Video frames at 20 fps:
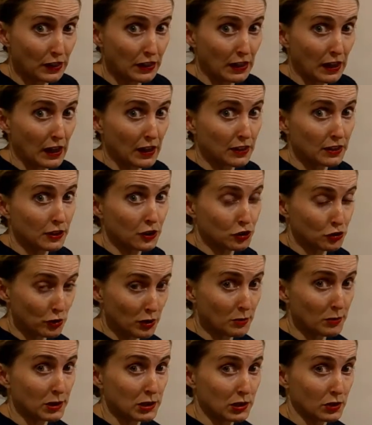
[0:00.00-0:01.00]
than the
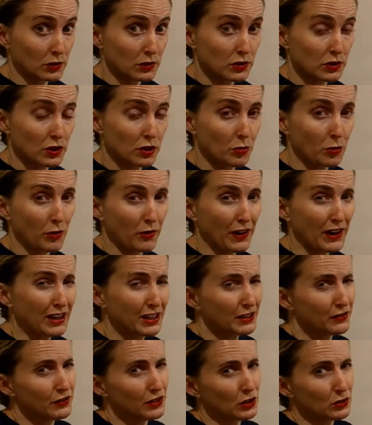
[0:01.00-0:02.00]
treatment dose. So the
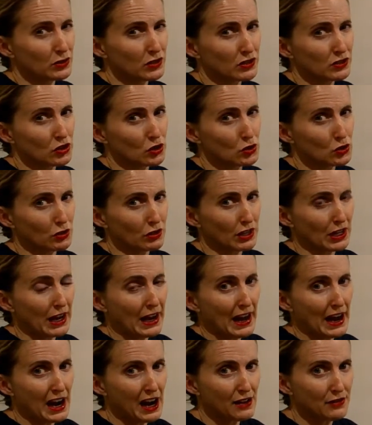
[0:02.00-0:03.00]
preventative dose is usually
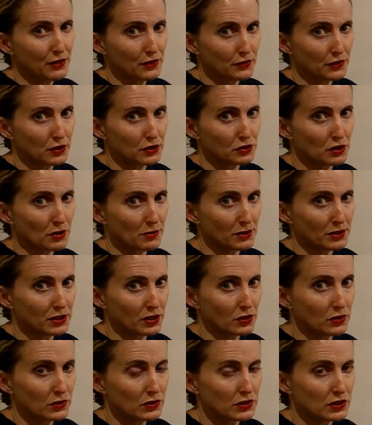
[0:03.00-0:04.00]
half of the treatment
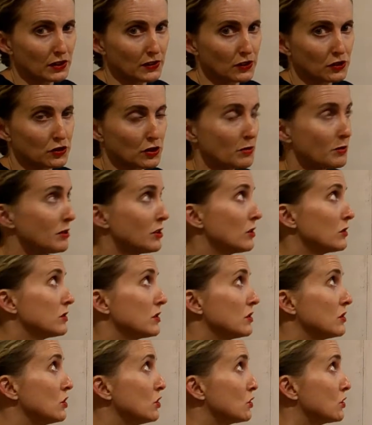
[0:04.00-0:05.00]
dose, and the treatment dose
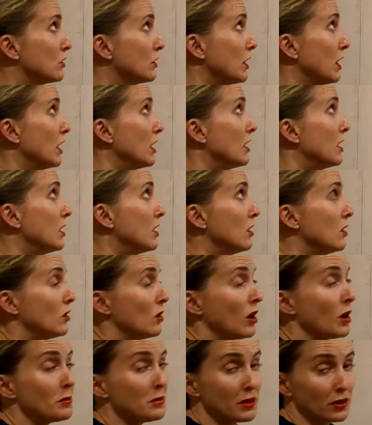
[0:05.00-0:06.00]
is usually
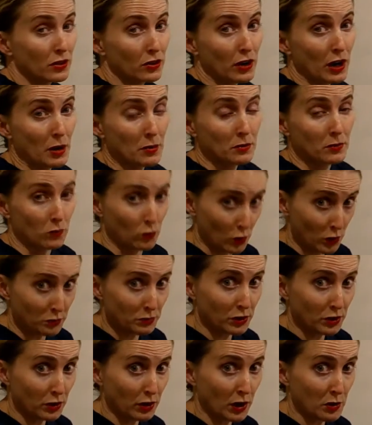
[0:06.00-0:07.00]
1 milligram
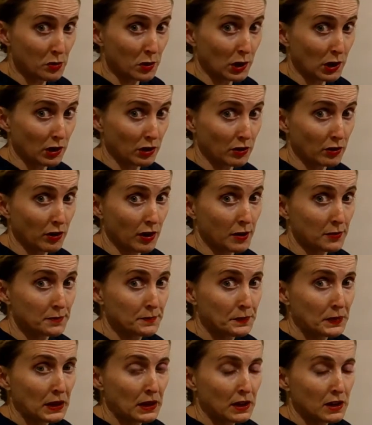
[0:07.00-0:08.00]
per kilogram.
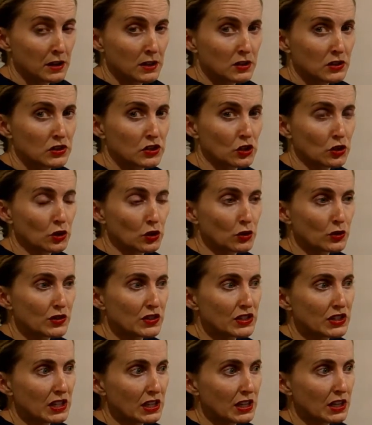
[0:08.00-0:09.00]
So you'll
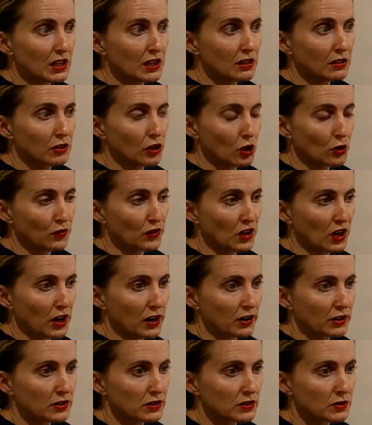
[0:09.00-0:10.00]
see
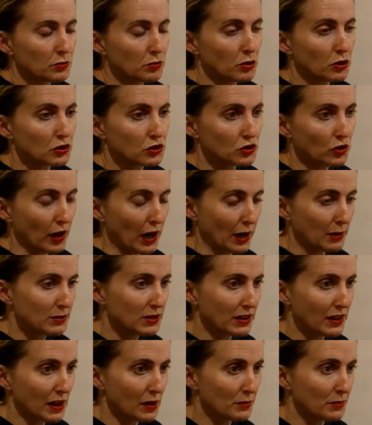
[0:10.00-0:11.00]
lovenox prescribed to
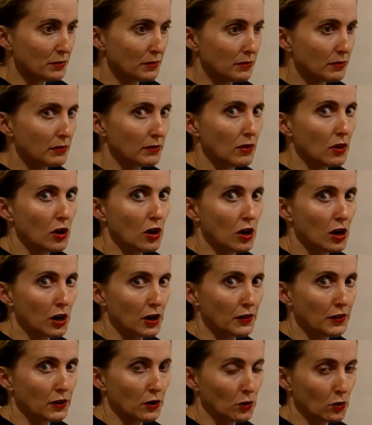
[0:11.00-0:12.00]
them
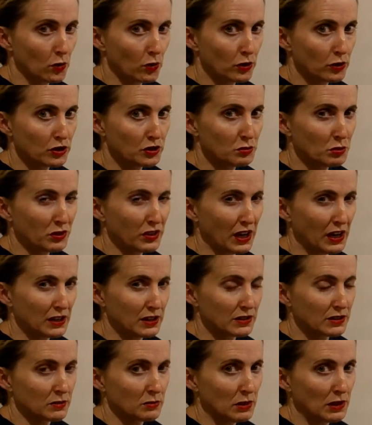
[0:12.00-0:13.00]
on their orders, but that
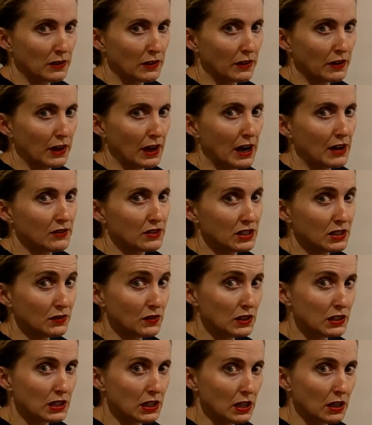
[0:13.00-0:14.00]
doesn't mean that they have a
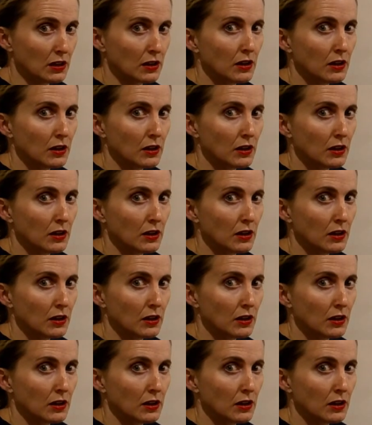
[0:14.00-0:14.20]
DVT.